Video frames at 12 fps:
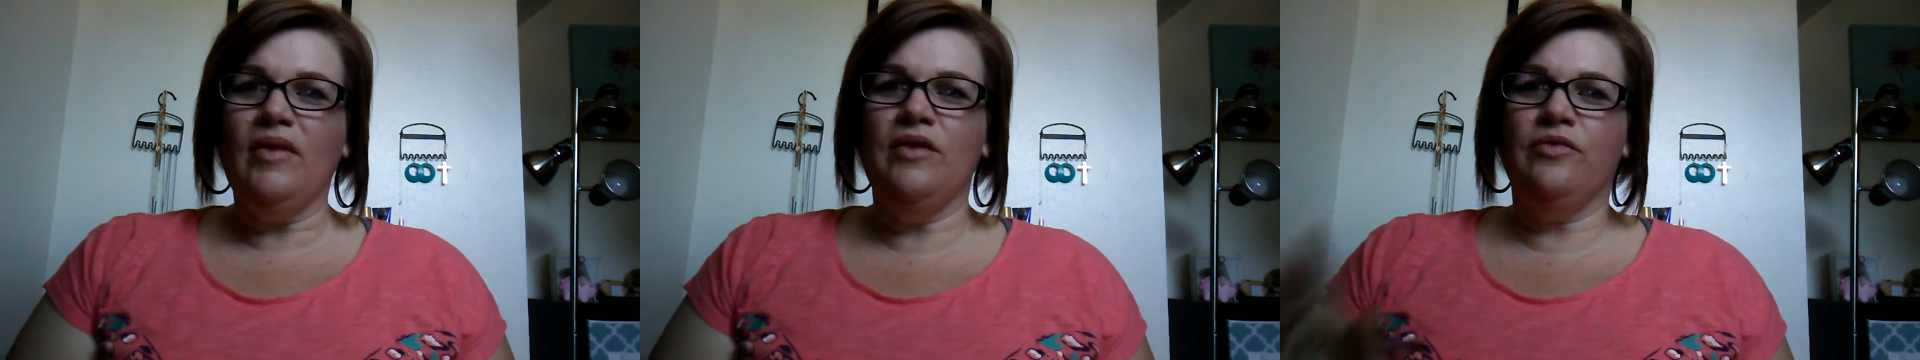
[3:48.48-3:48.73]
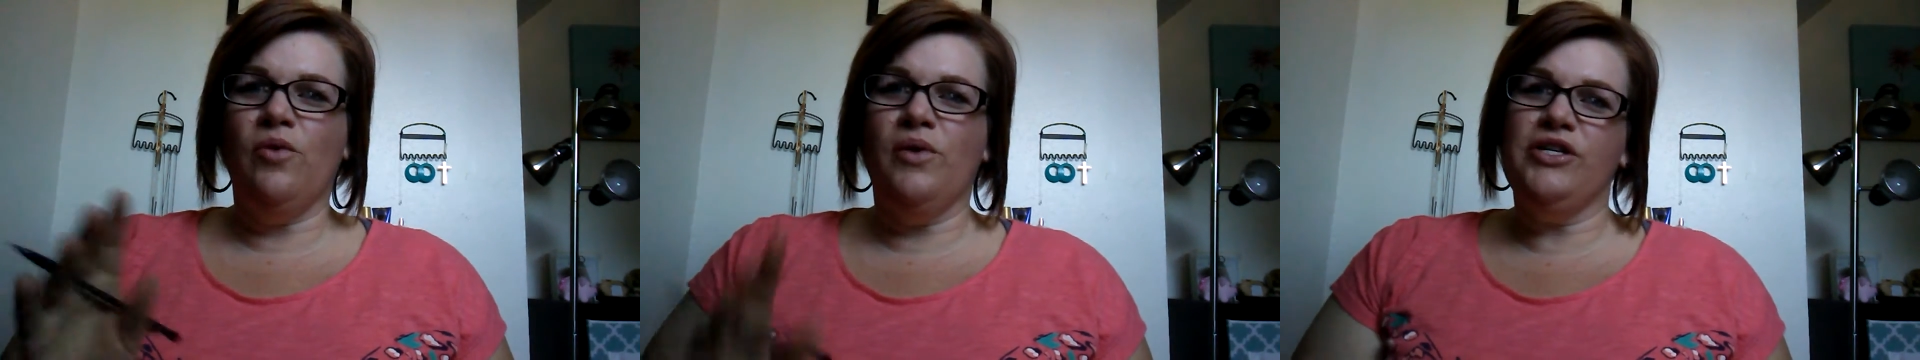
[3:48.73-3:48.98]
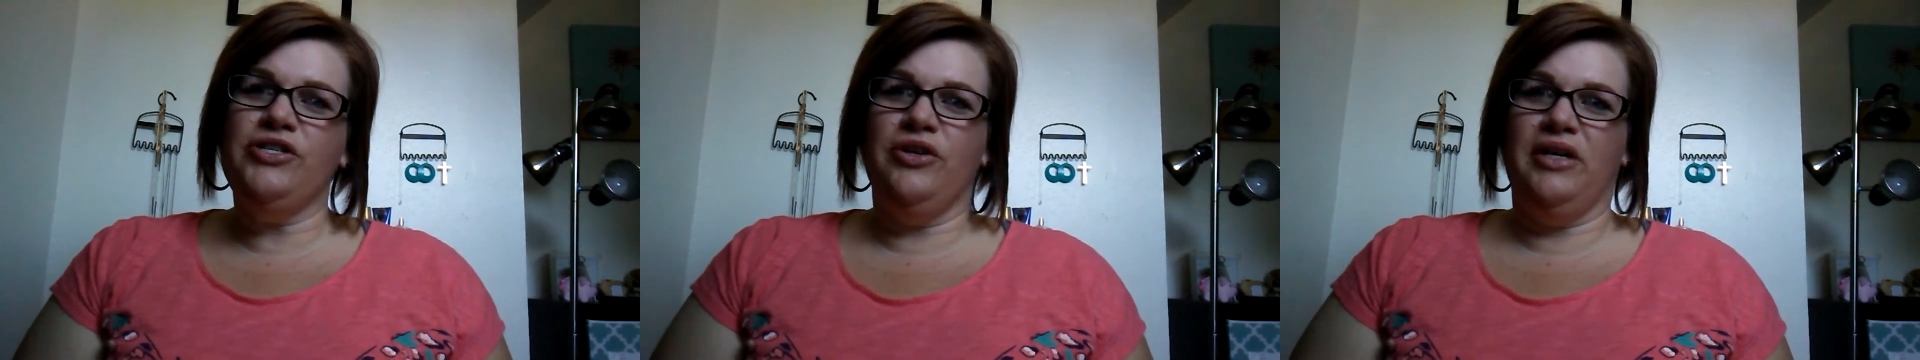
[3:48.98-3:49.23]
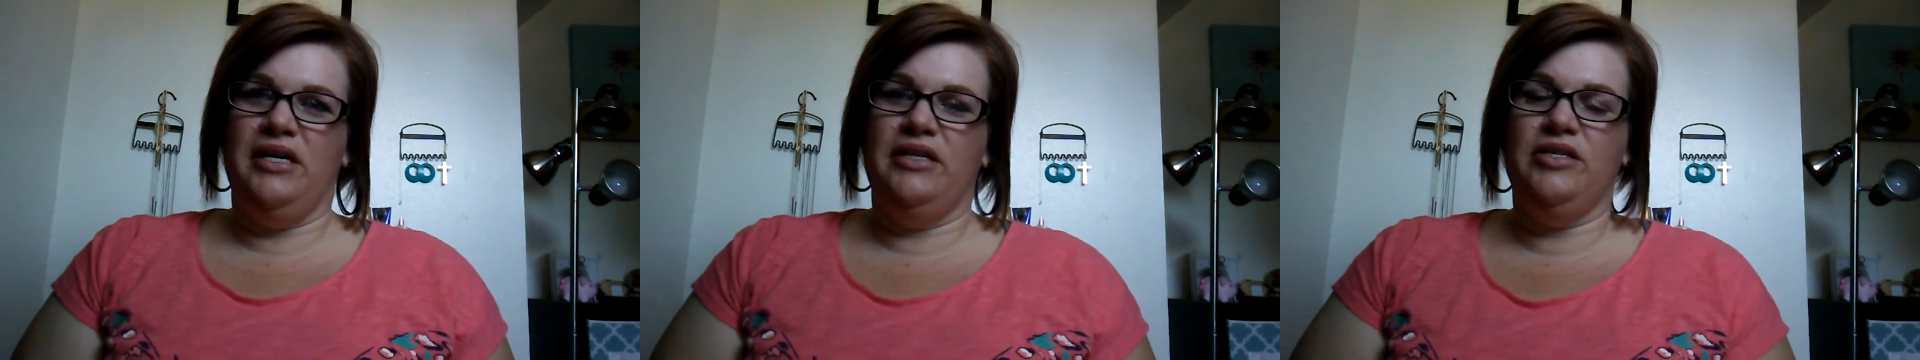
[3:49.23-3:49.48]
of course, you're
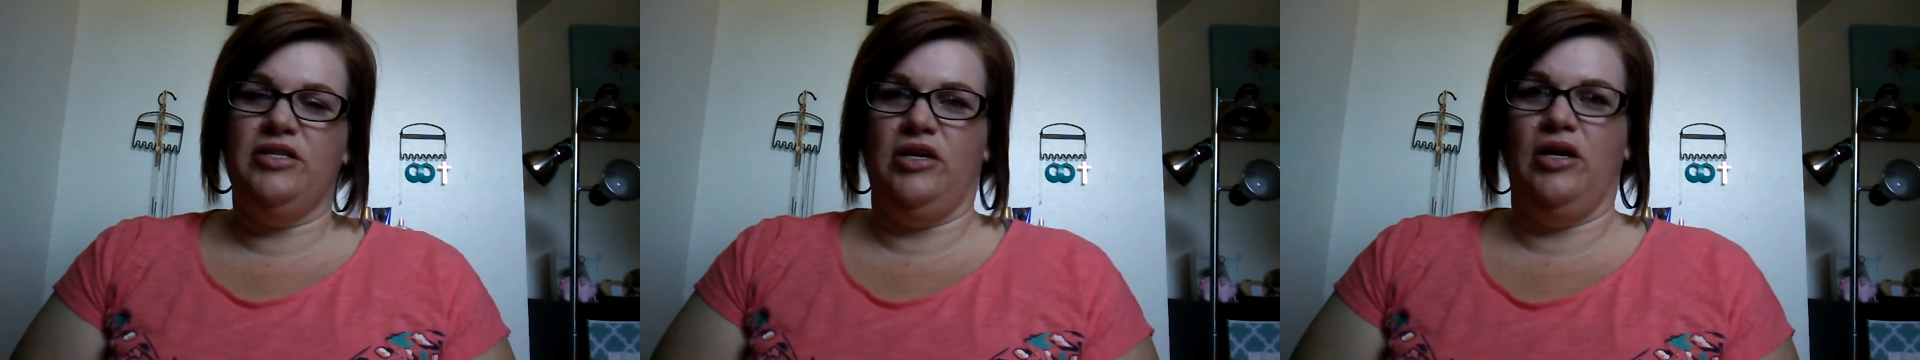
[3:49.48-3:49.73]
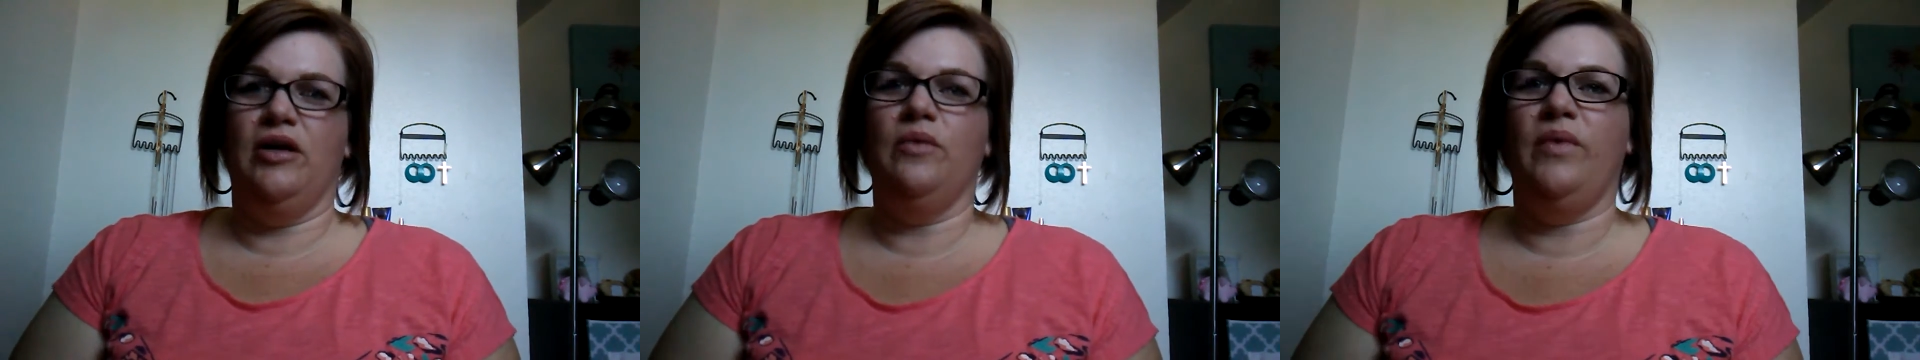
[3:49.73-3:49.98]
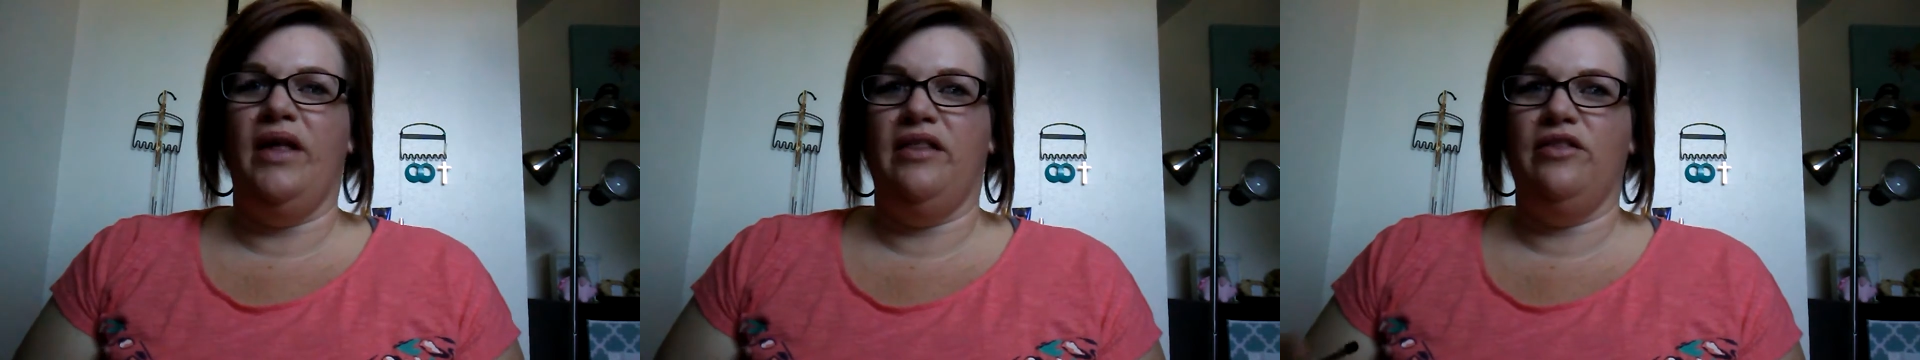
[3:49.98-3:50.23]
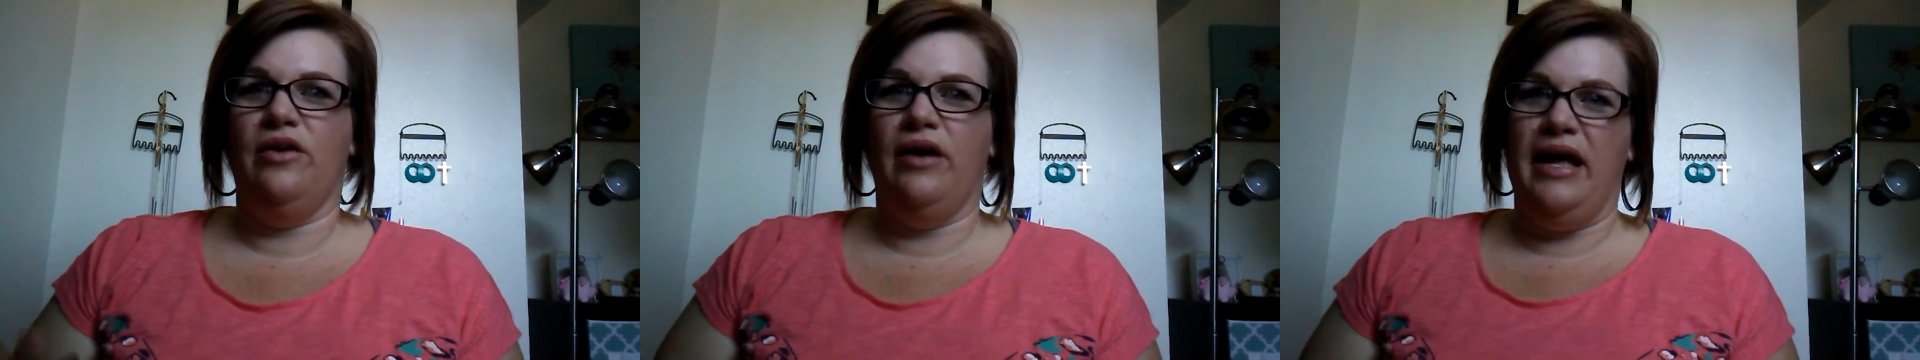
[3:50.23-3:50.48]
going to start
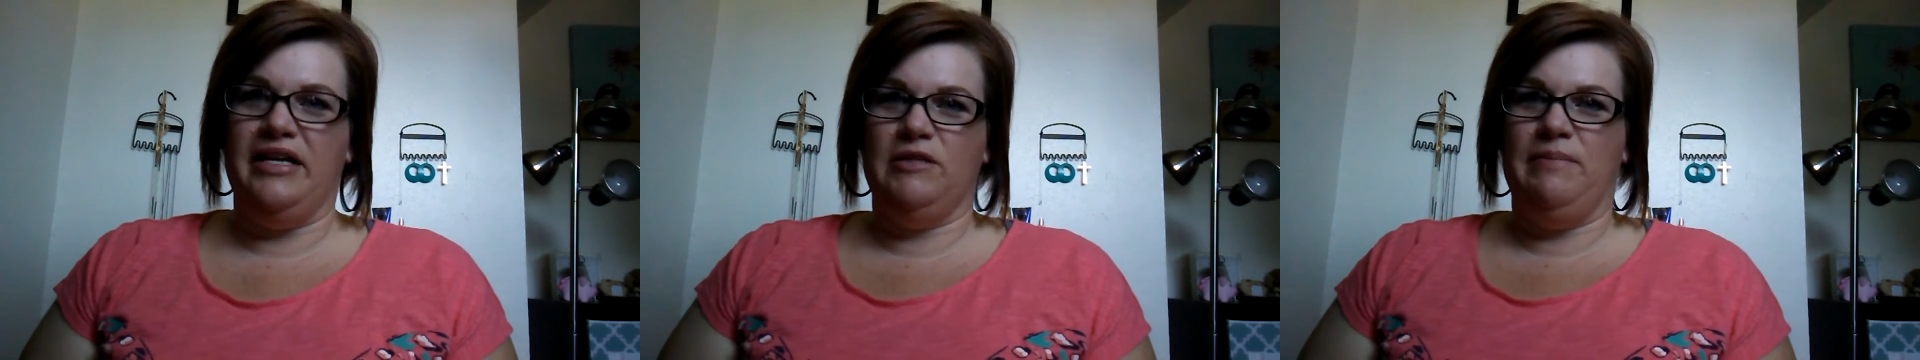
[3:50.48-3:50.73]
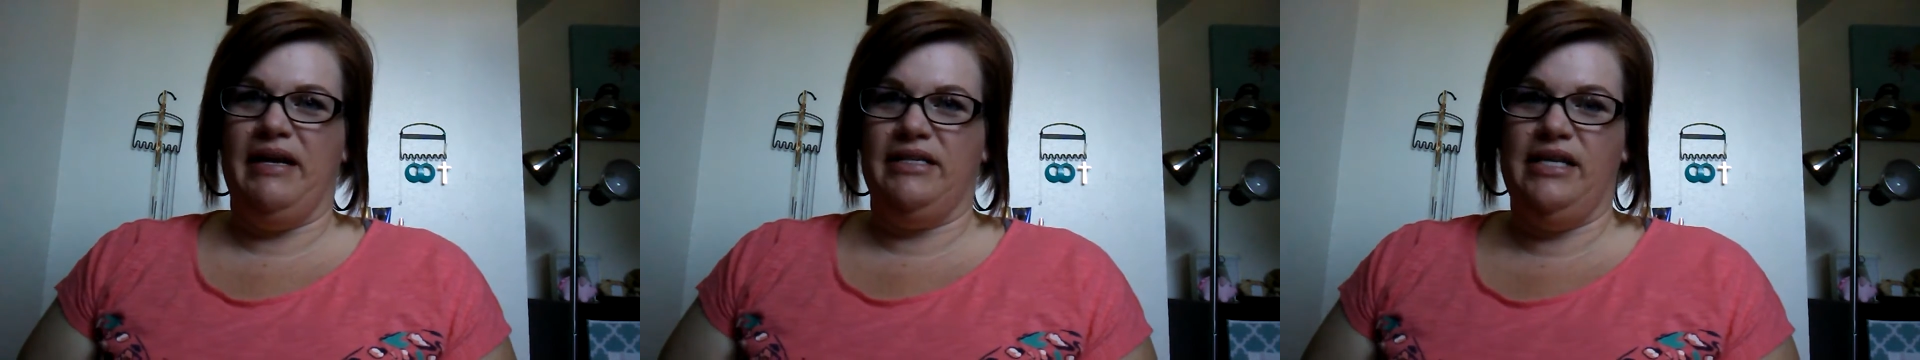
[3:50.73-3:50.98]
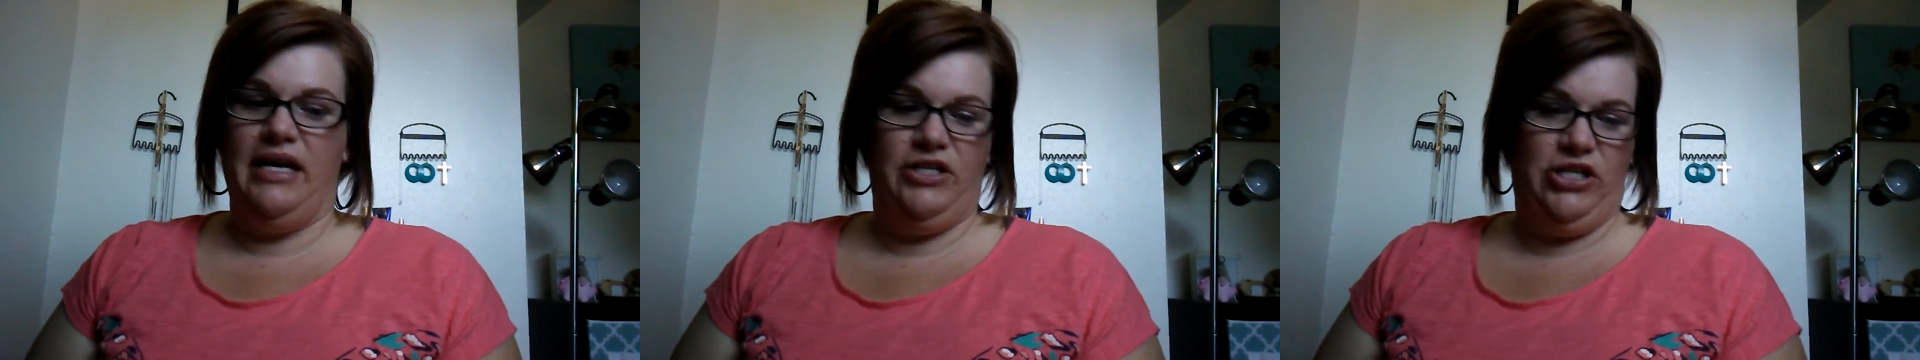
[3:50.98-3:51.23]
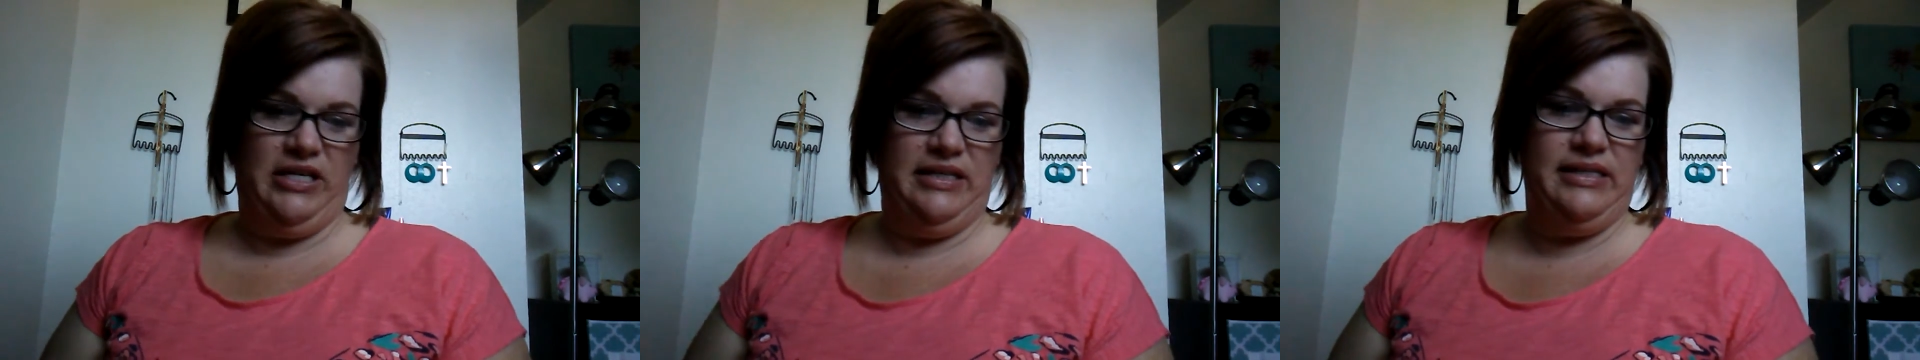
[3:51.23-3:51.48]
with your
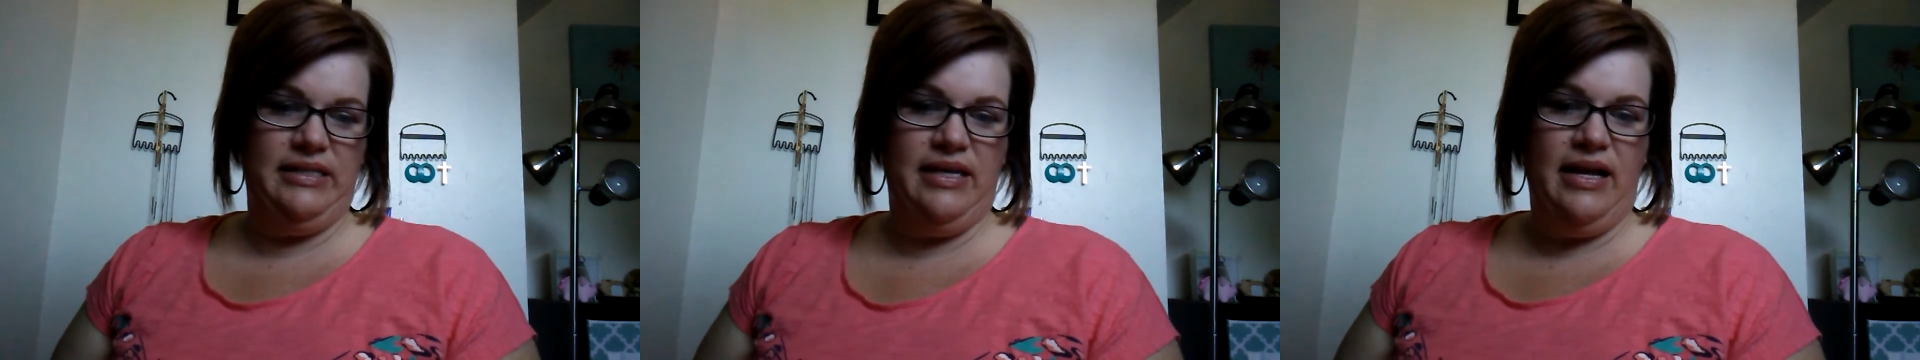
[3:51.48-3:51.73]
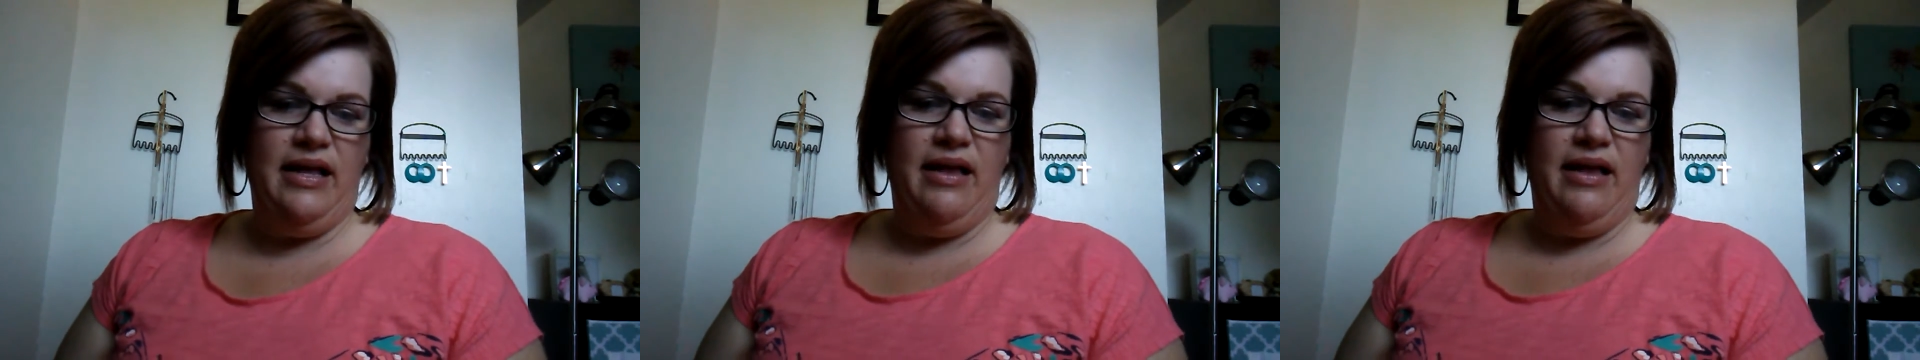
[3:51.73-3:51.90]
expectations.